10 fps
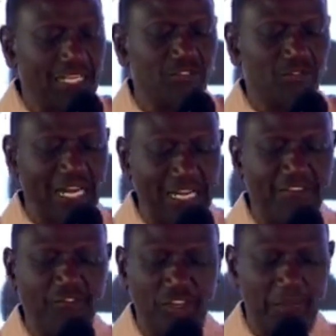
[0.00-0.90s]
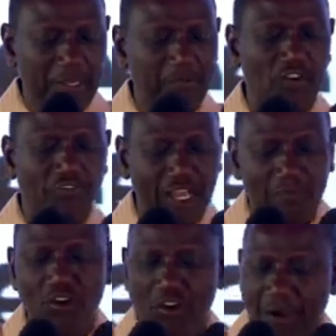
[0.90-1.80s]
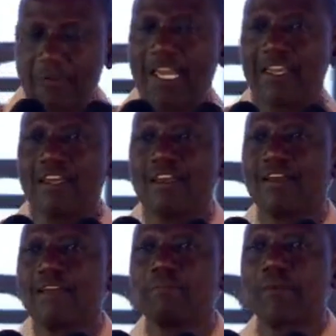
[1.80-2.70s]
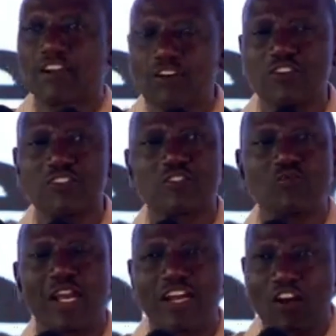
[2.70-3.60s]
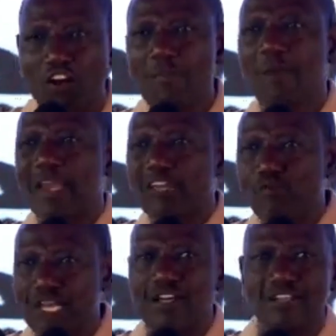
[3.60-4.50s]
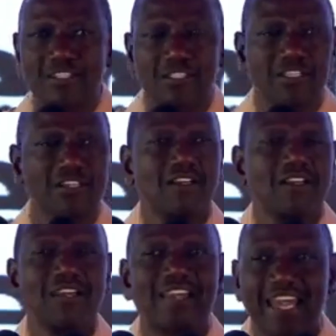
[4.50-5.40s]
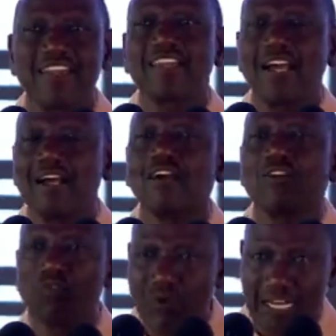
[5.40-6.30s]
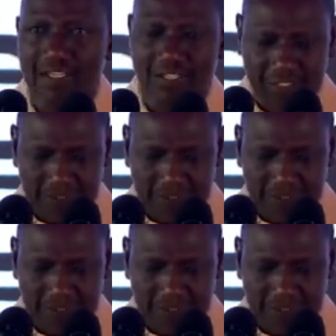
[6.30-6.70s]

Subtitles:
to deliver for the people of Homabay, because when Homabay wins, Kenya wins.